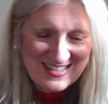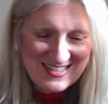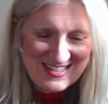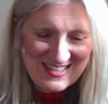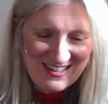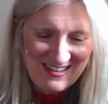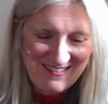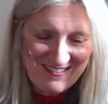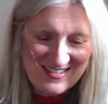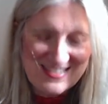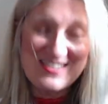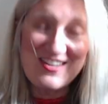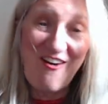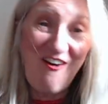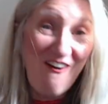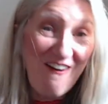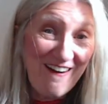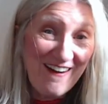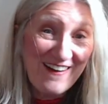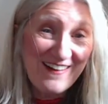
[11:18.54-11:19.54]
so it's
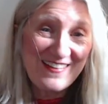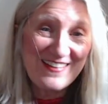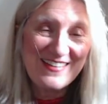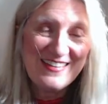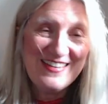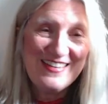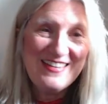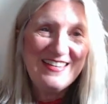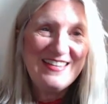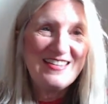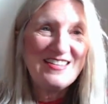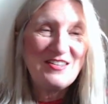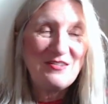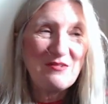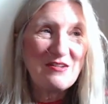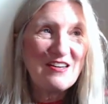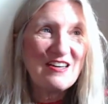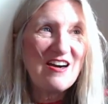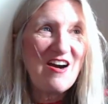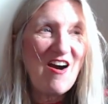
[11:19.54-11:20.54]
hard. You
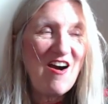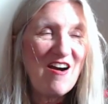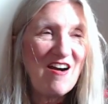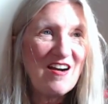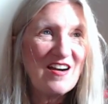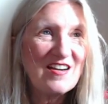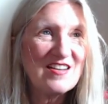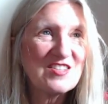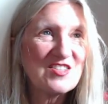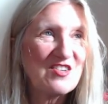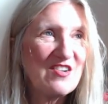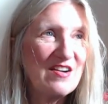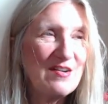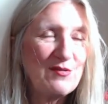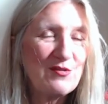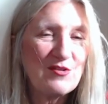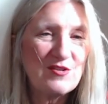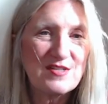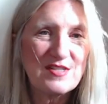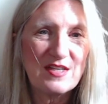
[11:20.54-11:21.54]
work hard. It's great
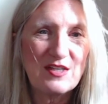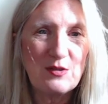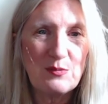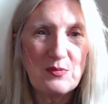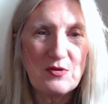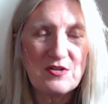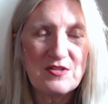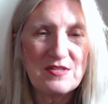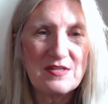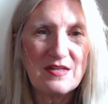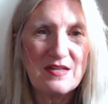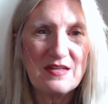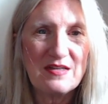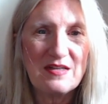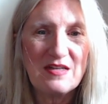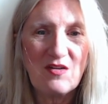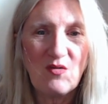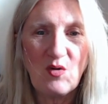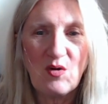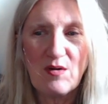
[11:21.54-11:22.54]
for a single
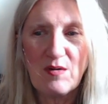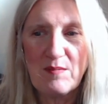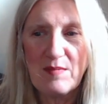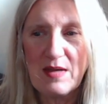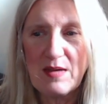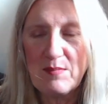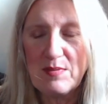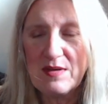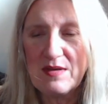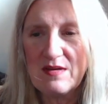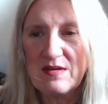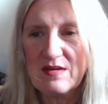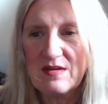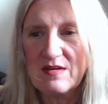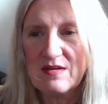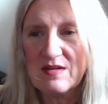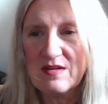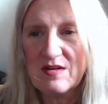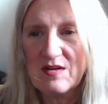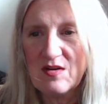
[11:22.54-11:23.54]
person or
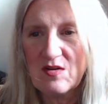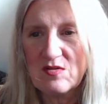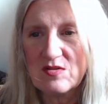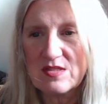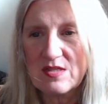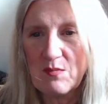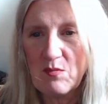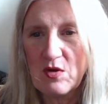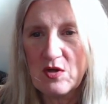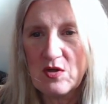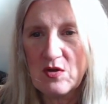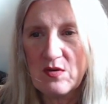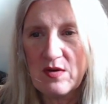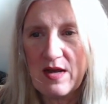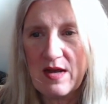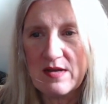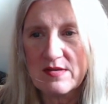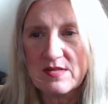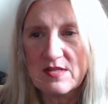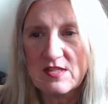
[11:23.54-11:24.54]
maybe you know someone who
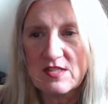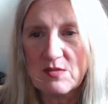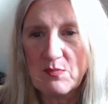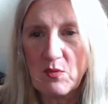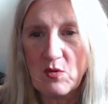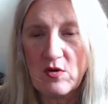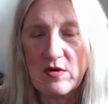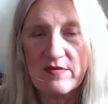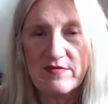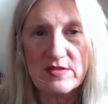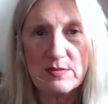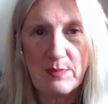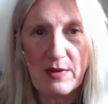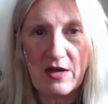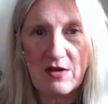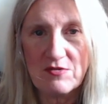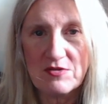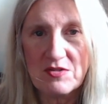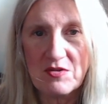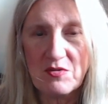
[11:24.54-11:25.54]
has a supportive
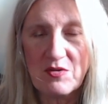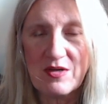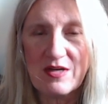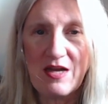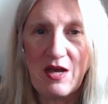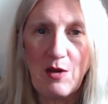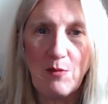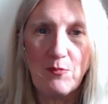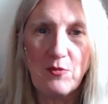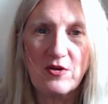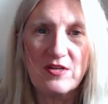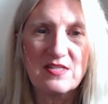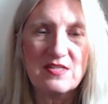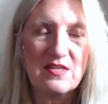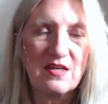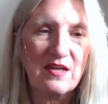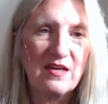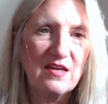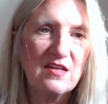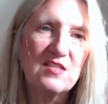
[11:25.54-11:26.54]
spouse who can help raise
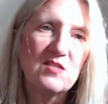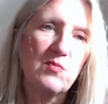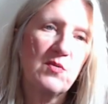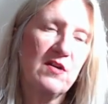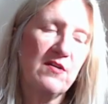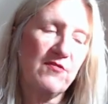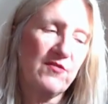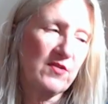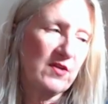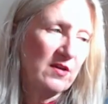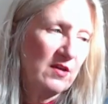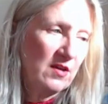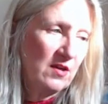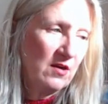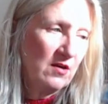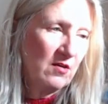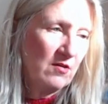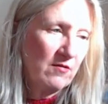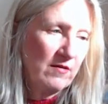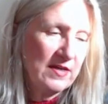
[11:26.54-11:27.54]
the kids. But if
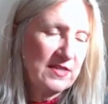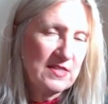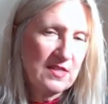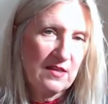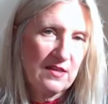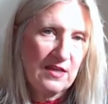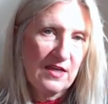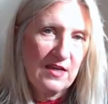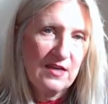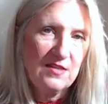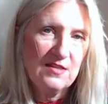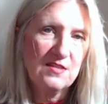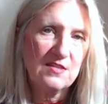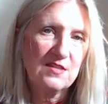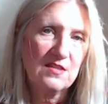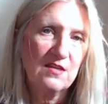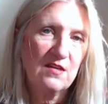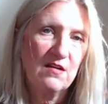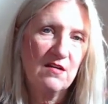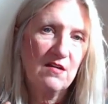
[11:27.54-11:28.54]
you're raising the
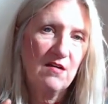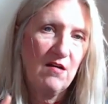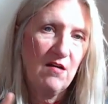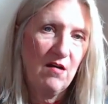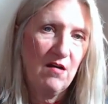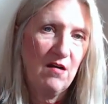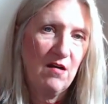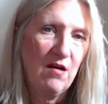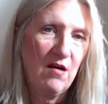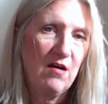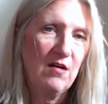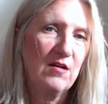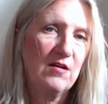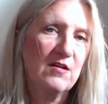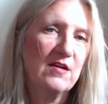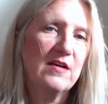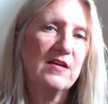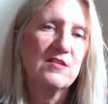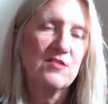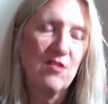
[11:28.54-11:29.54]
kids
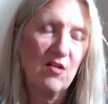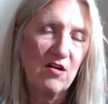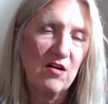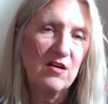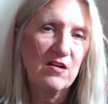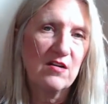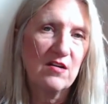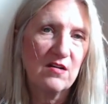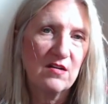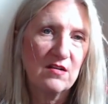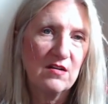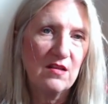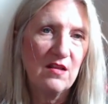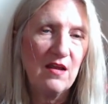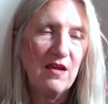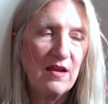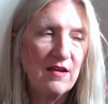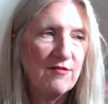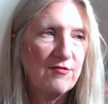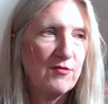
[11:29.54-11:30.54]
hard it's a hard
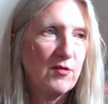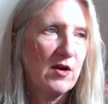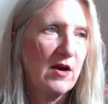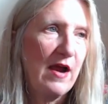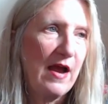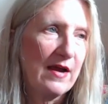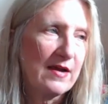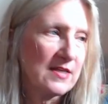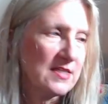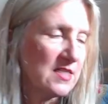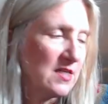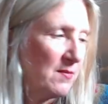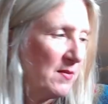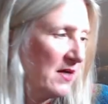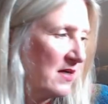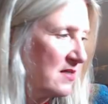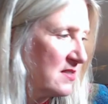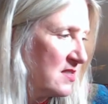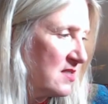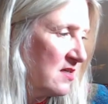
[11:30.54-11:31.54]
life where
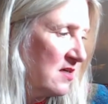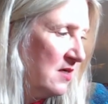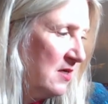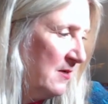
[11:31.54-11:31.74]
academics